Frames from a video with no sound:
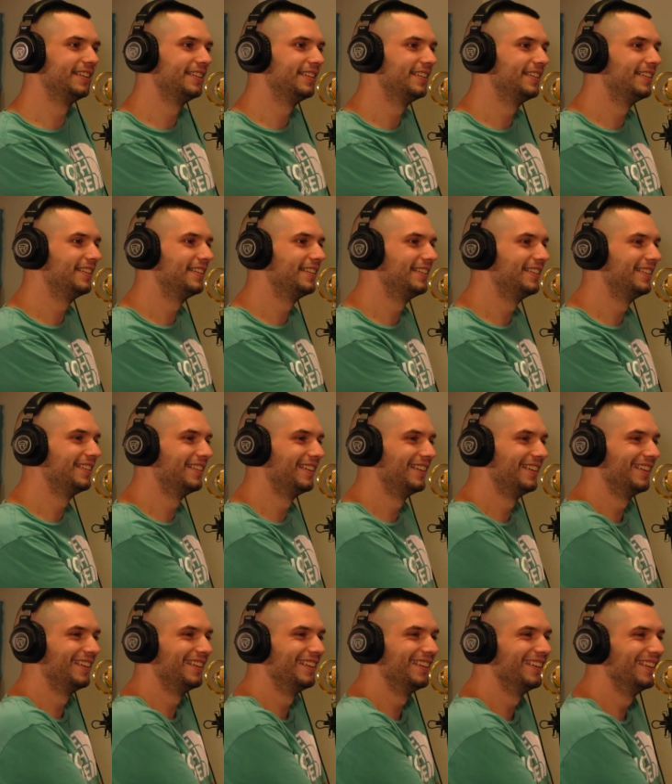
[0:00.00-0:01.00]
That's
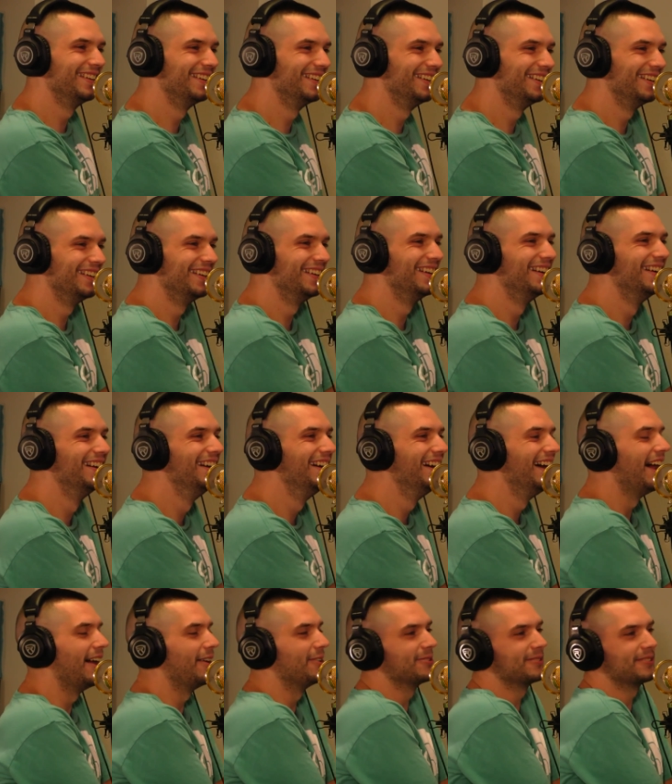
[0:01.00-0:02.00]
awesome.
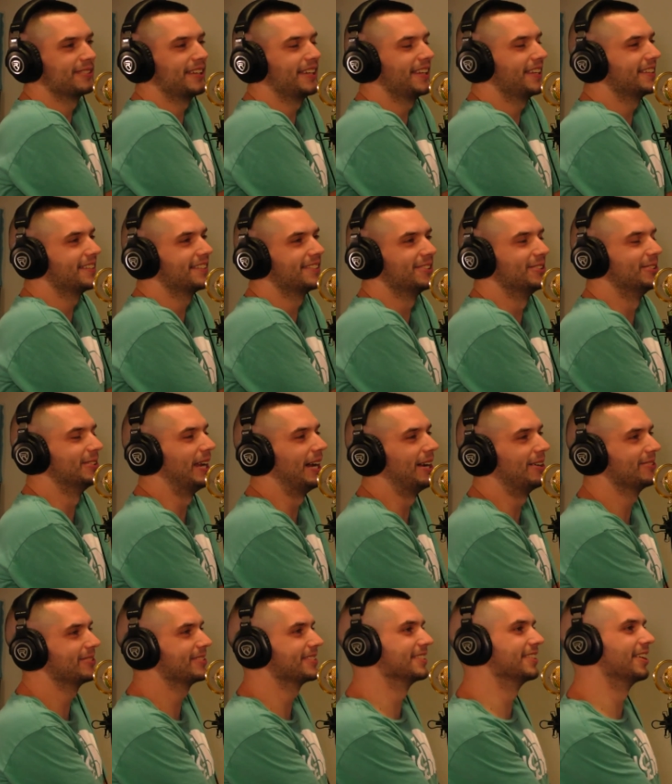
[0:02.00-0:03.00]
I was like, dude,
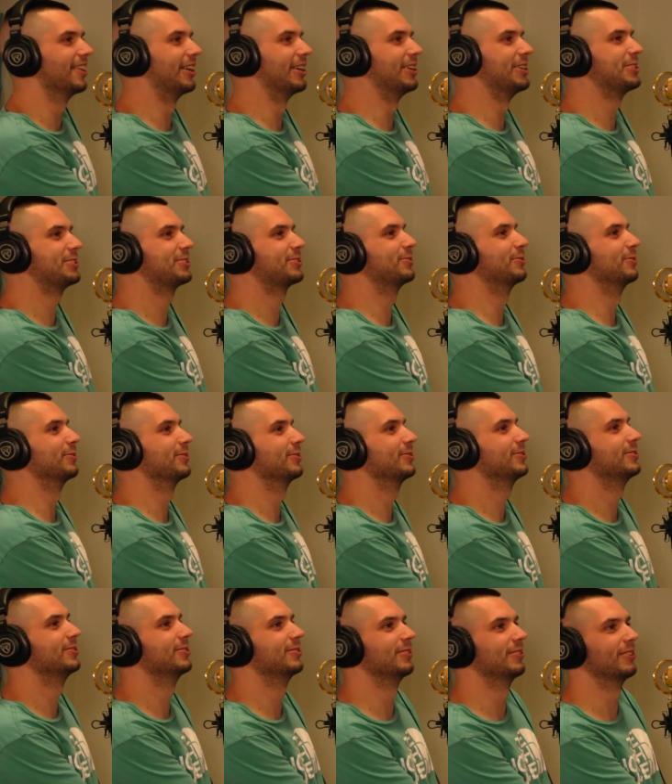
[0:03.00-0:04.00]
I was in high school
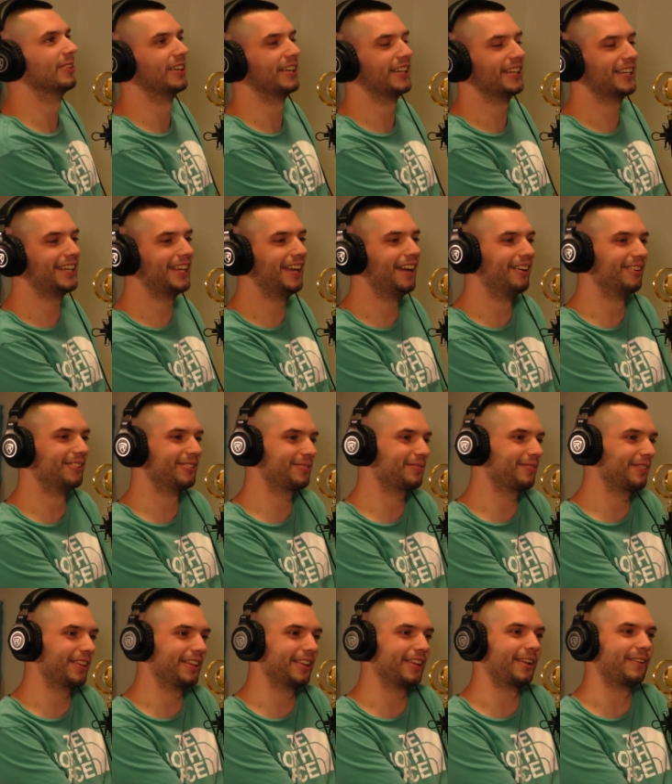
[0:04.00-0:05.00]
too. Like, I yeah, right.
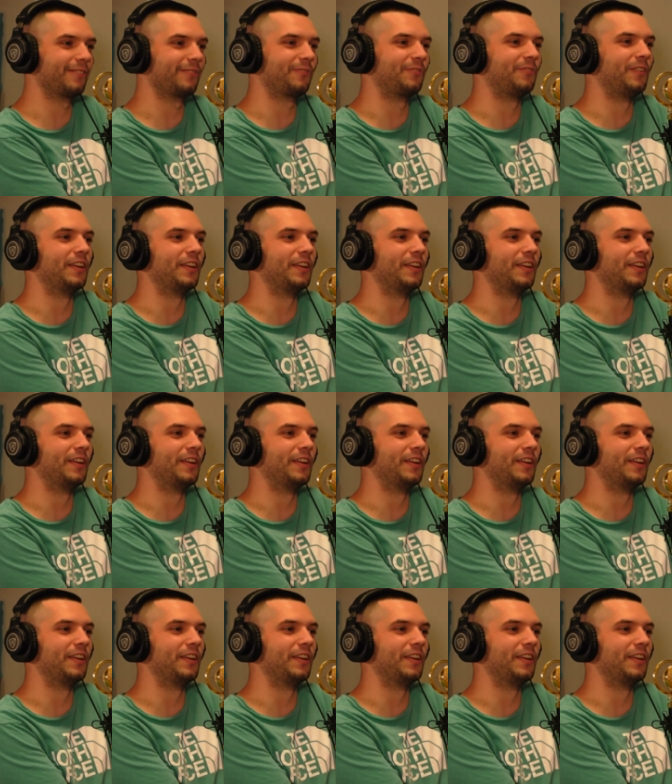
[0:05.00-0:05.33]
Like you're just saying